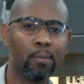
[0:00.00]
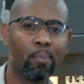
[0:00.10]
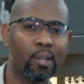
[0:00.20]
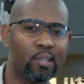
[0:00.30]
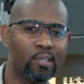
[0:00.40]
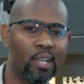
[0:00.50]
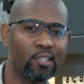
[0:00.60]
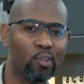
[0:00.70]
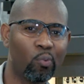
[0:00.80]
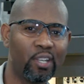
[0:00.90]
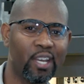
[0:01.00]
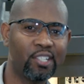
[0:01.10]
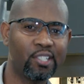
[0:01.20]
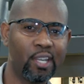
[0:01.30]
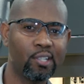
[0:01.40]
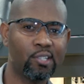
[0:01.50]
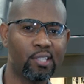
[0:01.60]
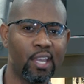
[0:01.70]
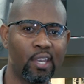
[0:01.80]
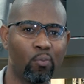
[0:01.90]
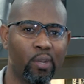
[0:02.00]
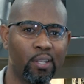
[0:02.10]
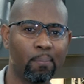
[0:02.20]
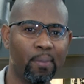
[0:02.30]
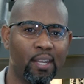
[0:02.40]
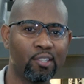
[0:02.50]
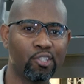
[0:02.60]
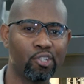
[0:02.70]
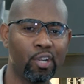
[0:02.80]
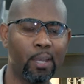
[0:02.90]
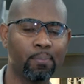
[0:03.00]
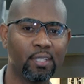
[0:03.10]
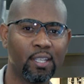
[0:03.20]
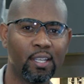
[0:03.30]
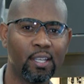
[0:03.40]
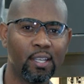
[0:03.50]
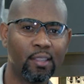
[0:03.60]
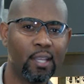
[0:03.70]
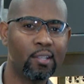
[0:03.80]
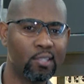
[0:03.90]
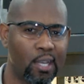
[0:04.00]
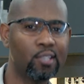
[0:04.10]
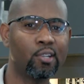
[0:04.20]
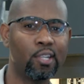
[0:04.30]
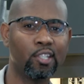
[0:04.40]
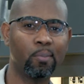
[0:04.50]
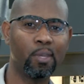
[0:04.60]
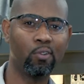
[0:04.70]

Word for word: but the sensor will not change state when the bit is stripped, then the sensor needs to be